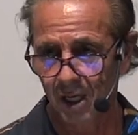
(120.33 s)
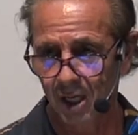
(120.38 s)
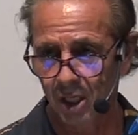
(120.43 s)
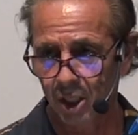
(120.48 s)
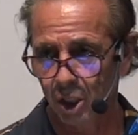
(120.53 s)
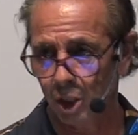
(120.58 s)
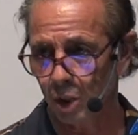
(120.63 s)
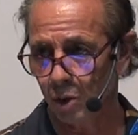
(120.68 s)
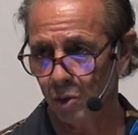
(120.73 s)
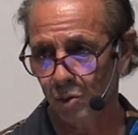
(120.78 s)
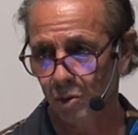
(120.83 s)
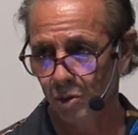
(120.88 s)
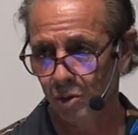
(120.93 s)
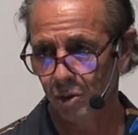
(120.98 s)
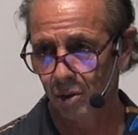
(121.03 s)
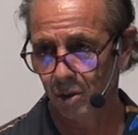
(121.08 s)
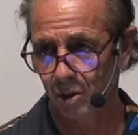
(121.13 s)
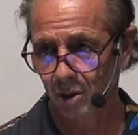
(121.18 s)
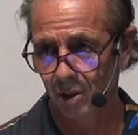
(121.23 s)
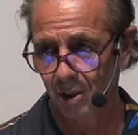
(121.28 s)

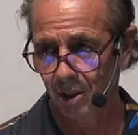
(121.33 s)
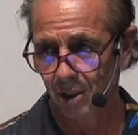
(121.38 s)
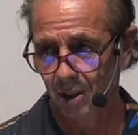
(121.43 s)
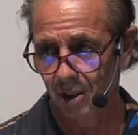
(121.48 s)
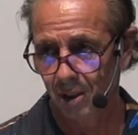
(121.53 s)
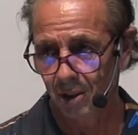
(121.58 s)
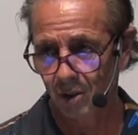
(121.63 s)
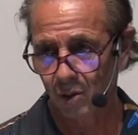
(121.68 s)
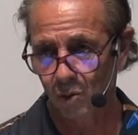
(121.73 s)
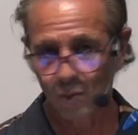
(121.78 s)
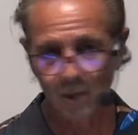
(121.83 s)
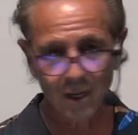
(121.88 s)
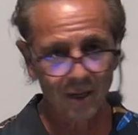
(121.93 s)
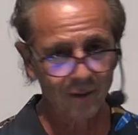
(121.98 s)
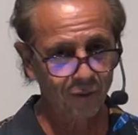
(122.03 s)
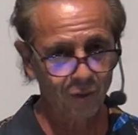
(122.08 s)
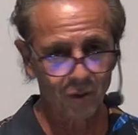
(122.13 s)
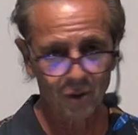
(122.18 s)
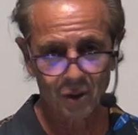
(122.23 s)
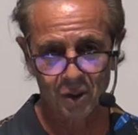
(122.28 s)
Huge. They're waiting for the